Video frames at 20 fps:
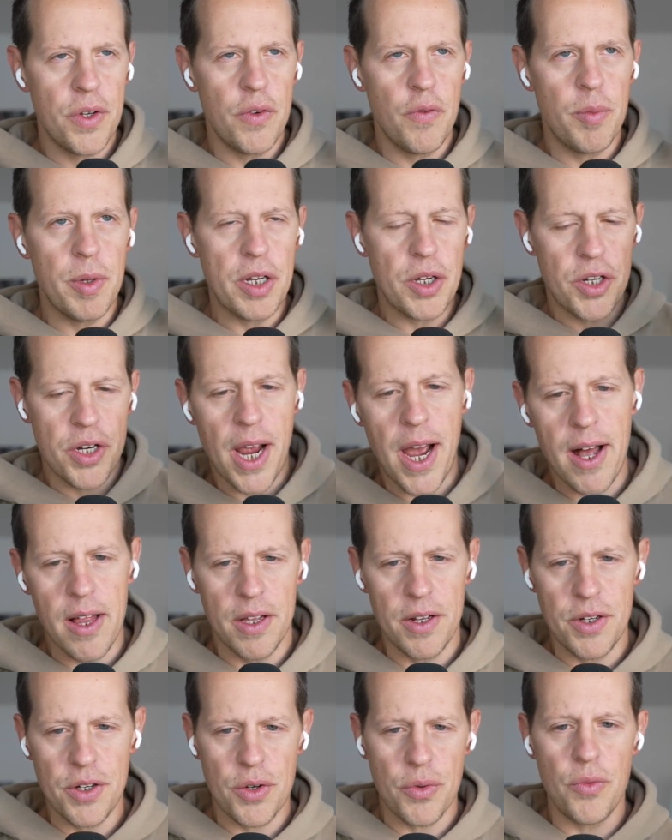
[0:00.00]
been
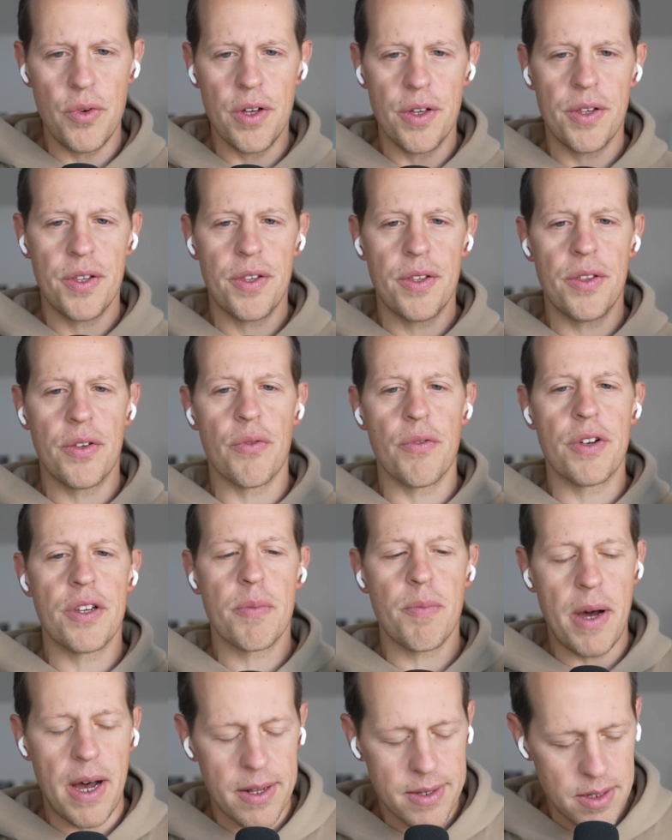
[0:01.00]
challenged with the
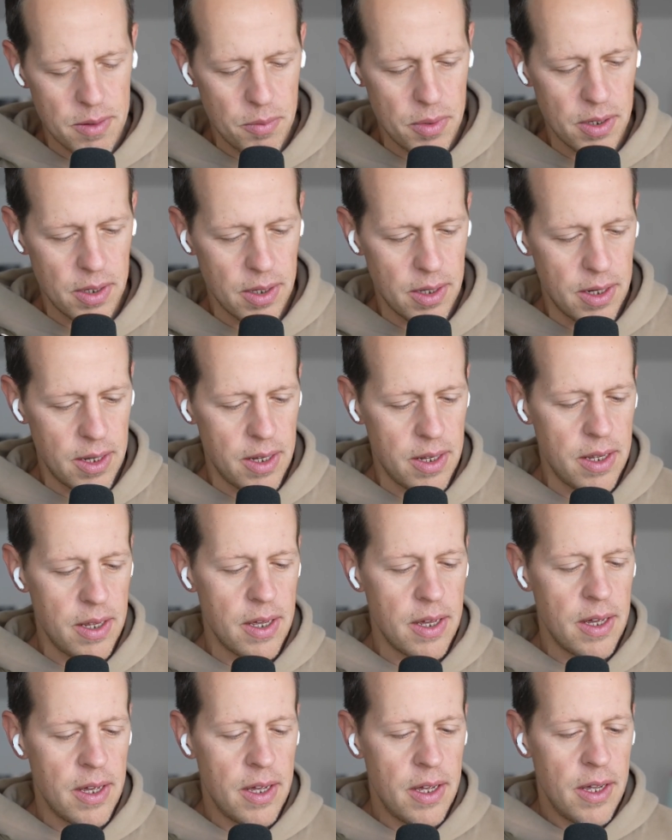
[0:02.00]
responsibility
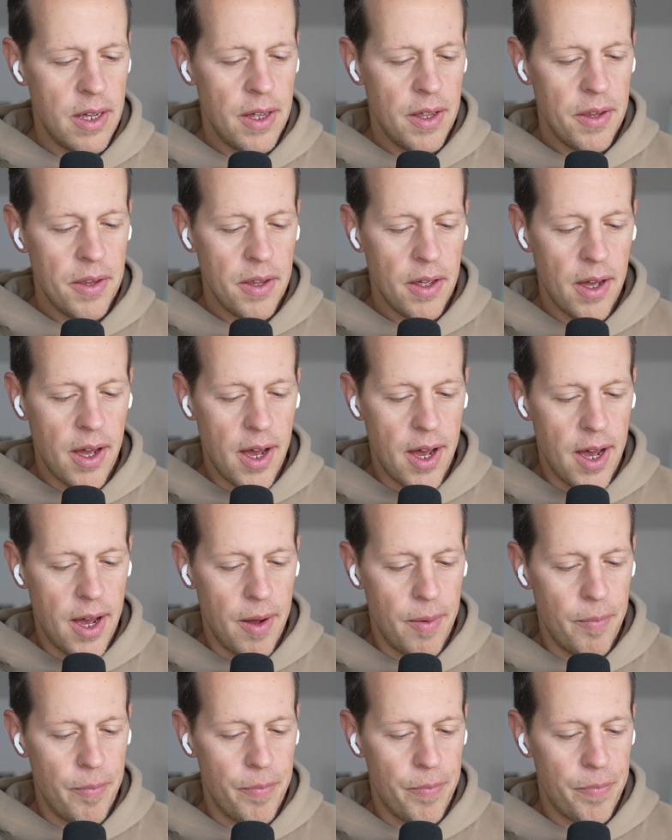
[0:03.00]

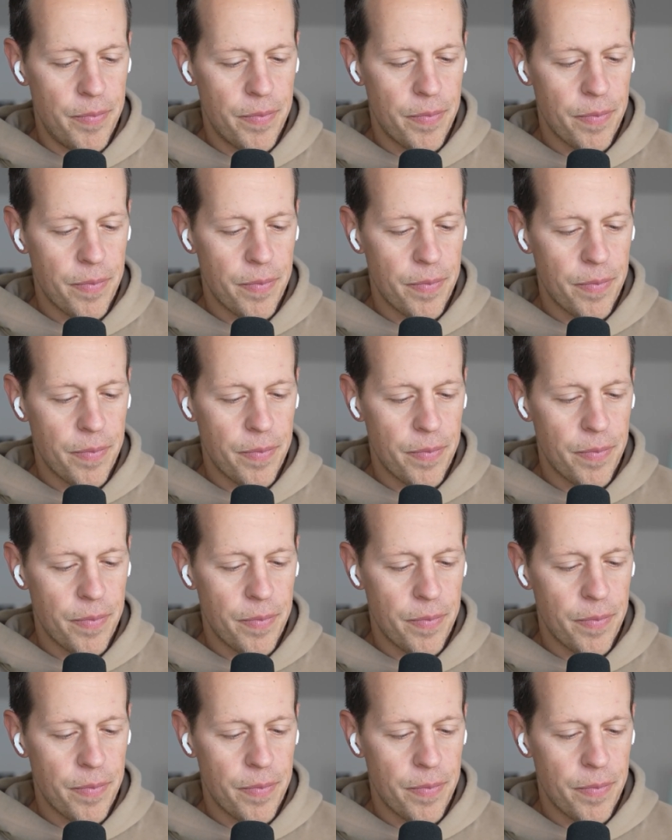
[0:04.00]
of